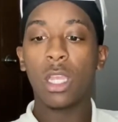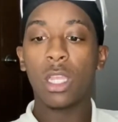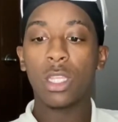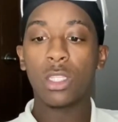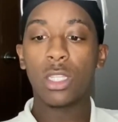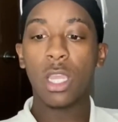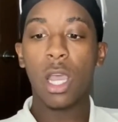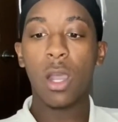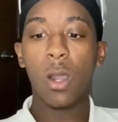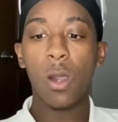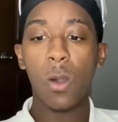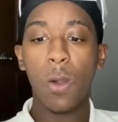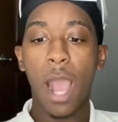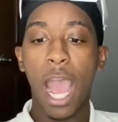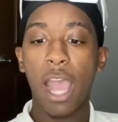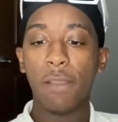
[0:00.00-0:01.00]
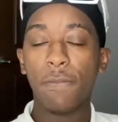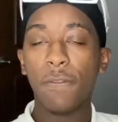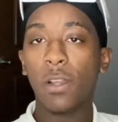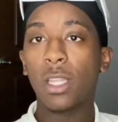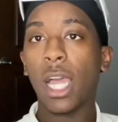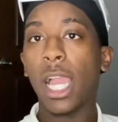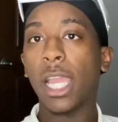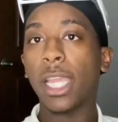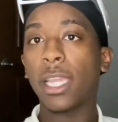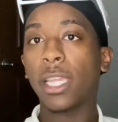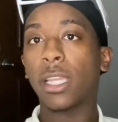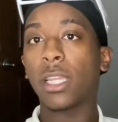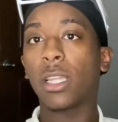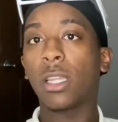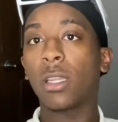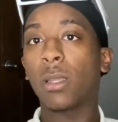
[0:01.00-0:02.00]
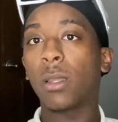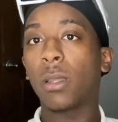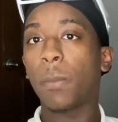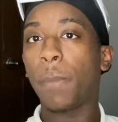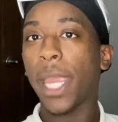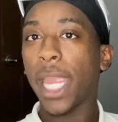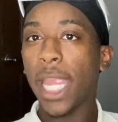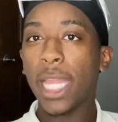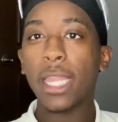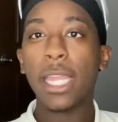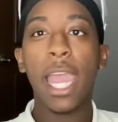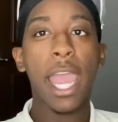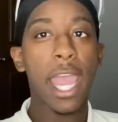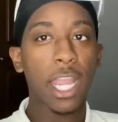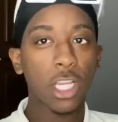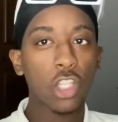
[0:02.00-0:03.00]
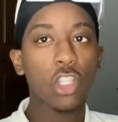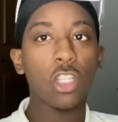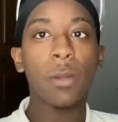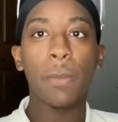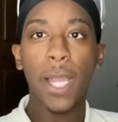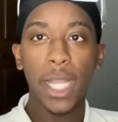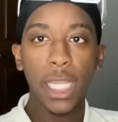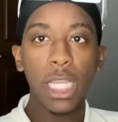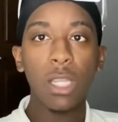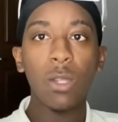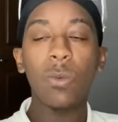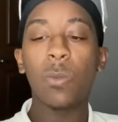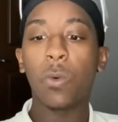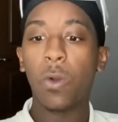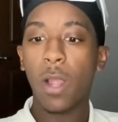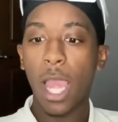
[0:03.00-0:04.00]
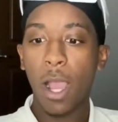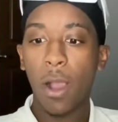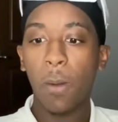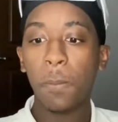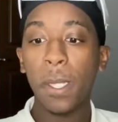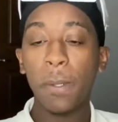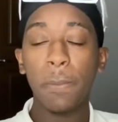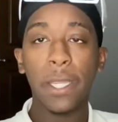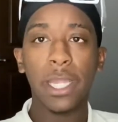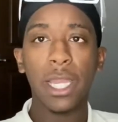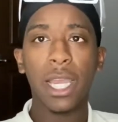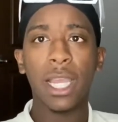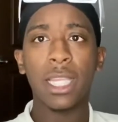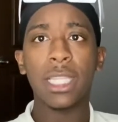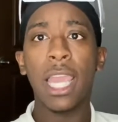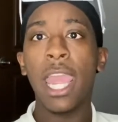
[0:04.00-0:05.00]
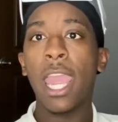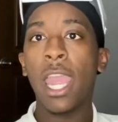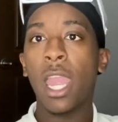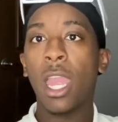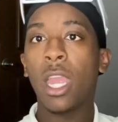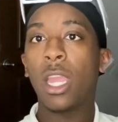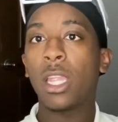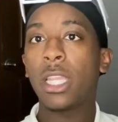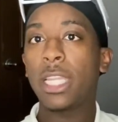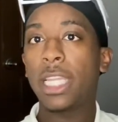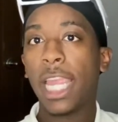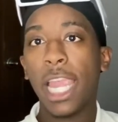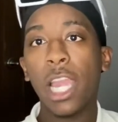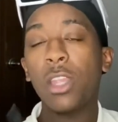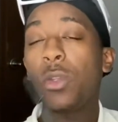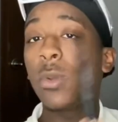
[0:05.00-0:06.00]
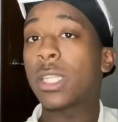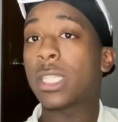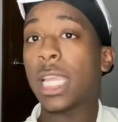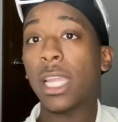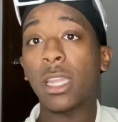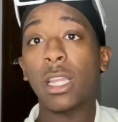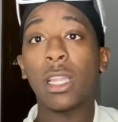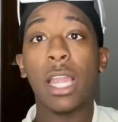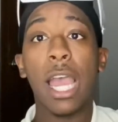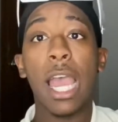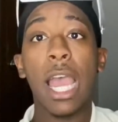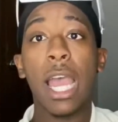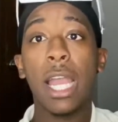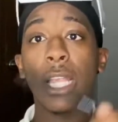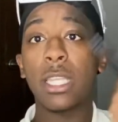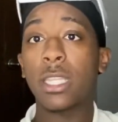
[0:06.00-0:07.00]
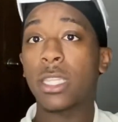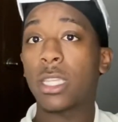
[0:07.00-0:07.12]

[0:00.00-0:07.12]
So I feel like paying that extra money will help me, because yeah, you could take the class,